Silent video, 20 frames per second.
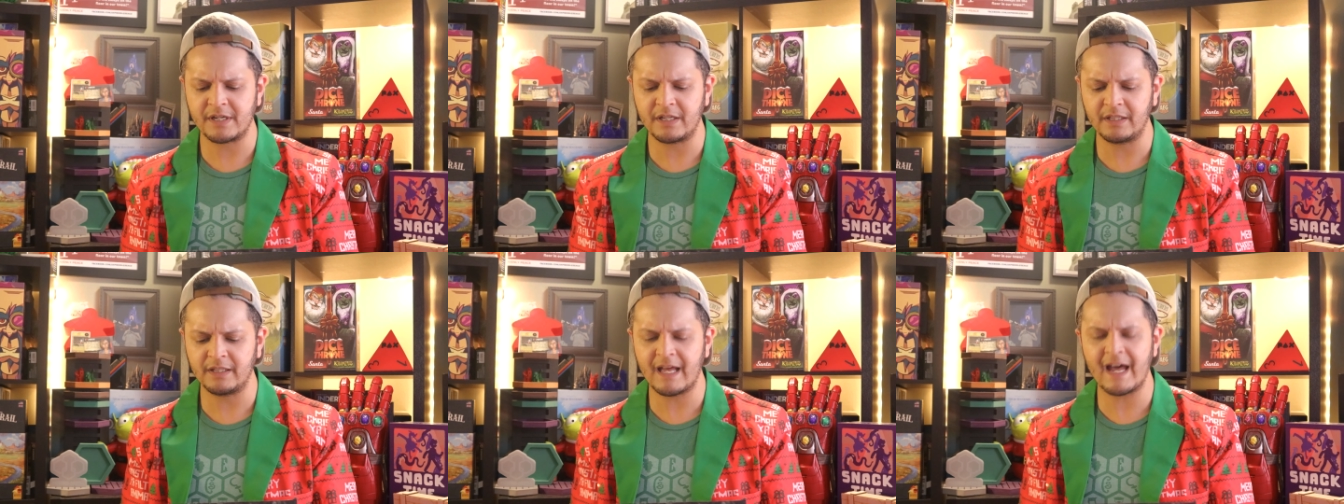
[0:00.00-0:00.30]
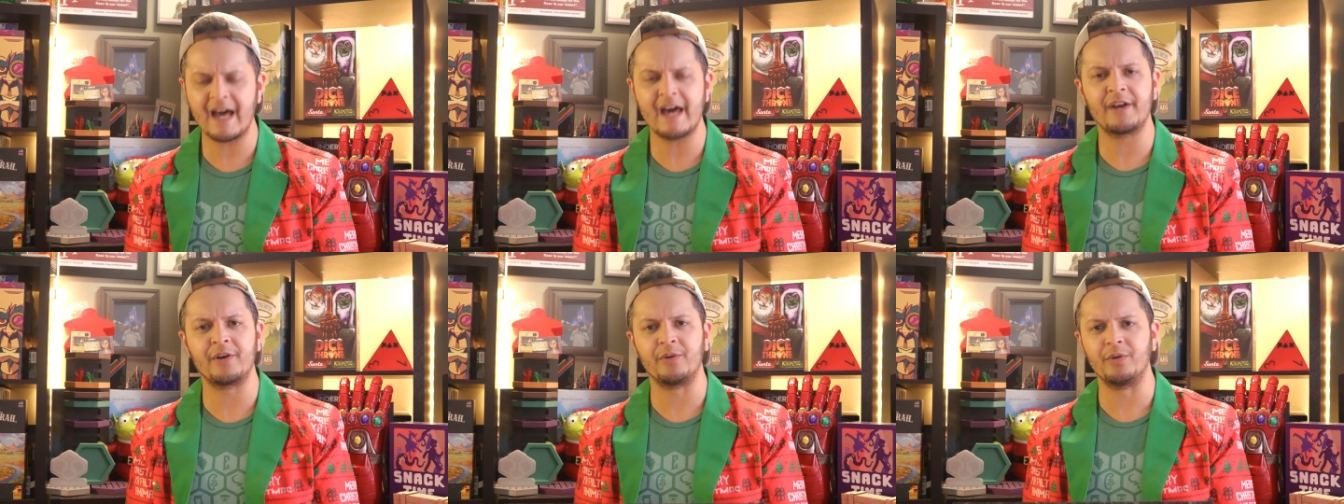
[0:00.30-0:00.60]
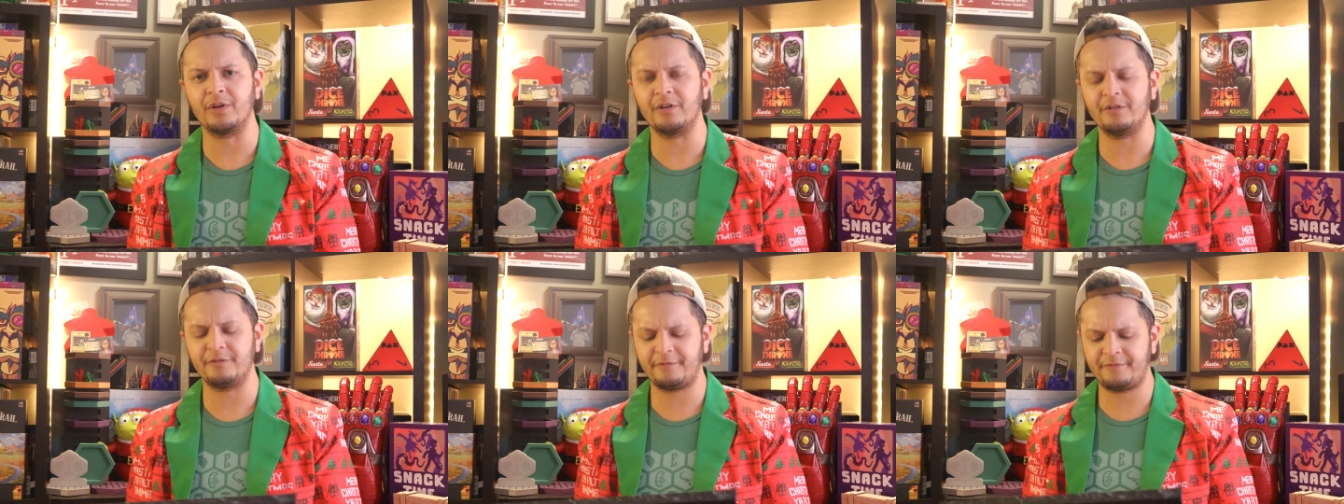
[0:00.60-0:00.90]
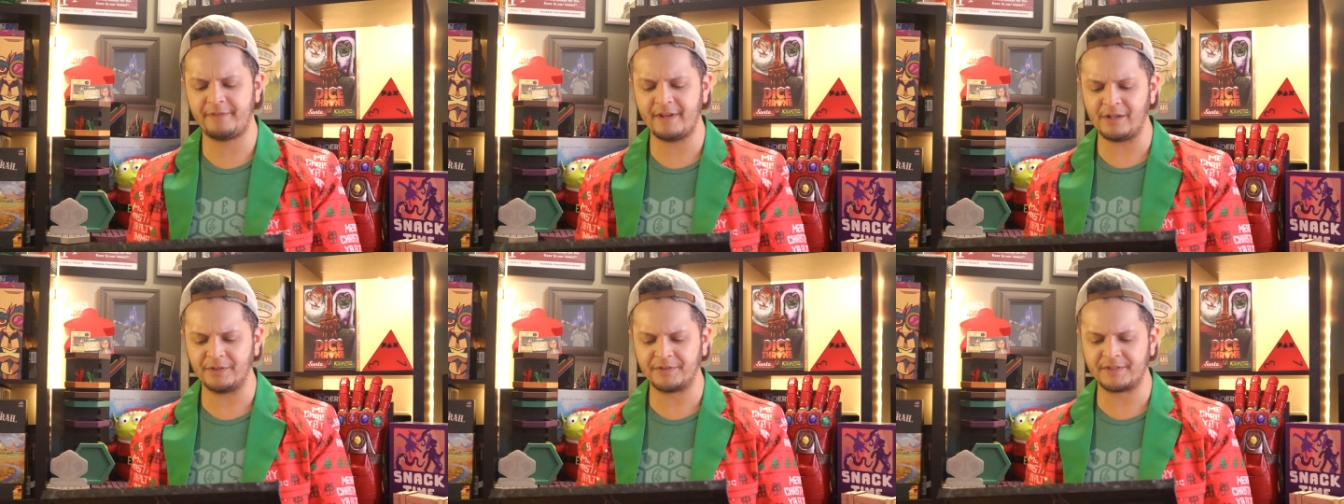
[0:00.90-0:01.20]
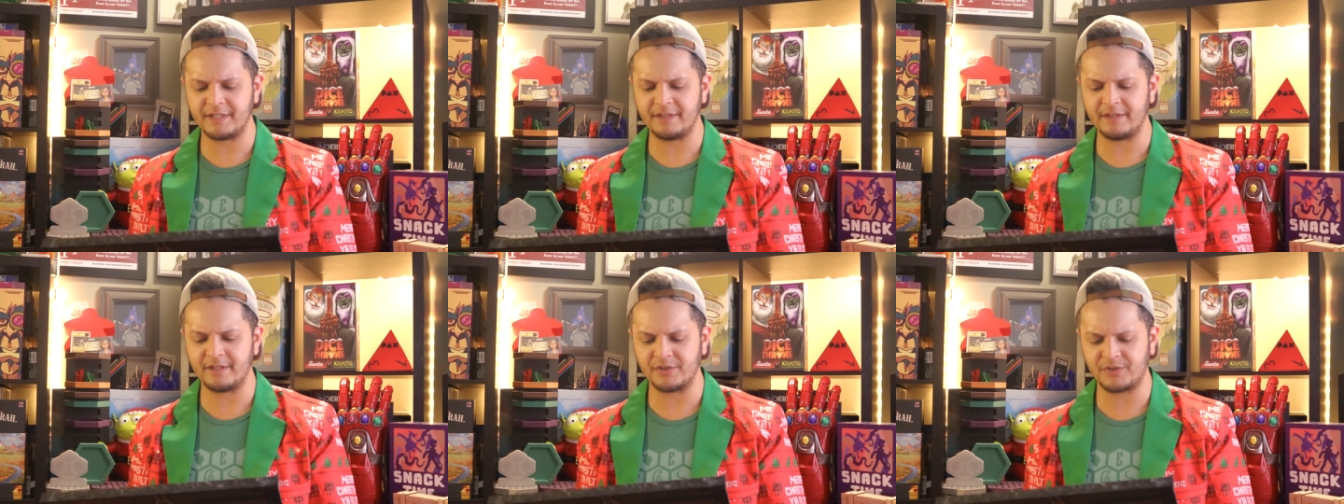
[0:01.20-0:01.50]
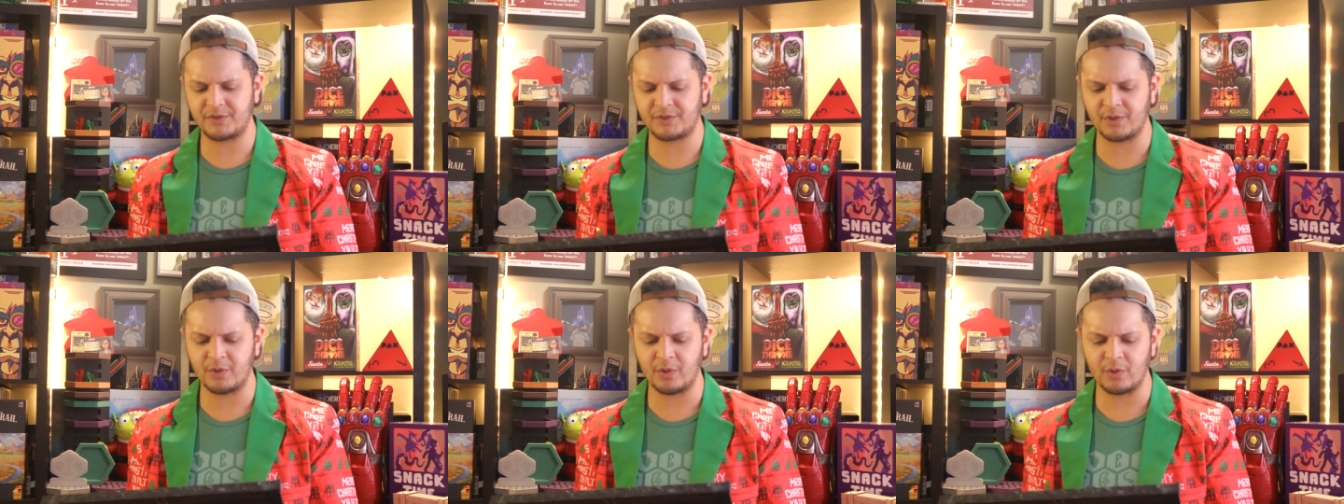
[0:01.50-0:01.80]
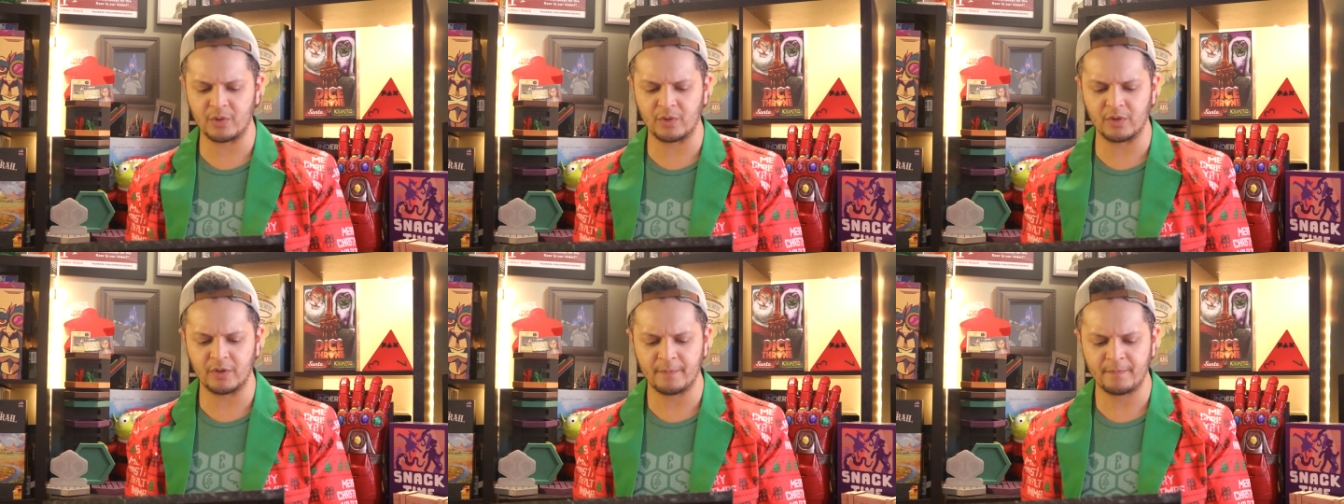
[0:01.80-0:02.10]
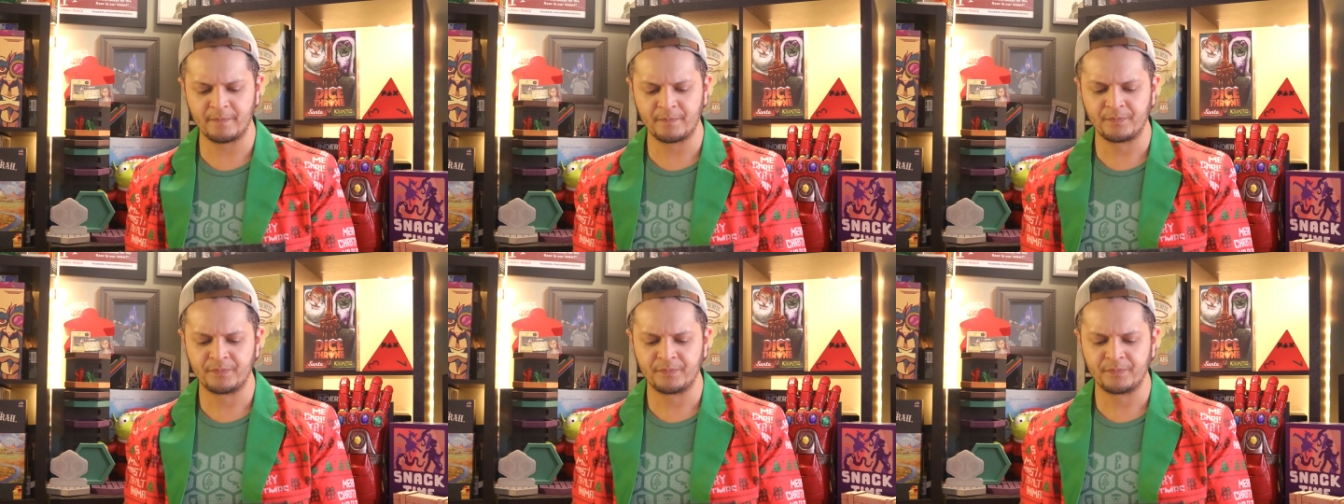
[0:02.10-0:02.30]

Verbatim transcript: collateral felt in the soul.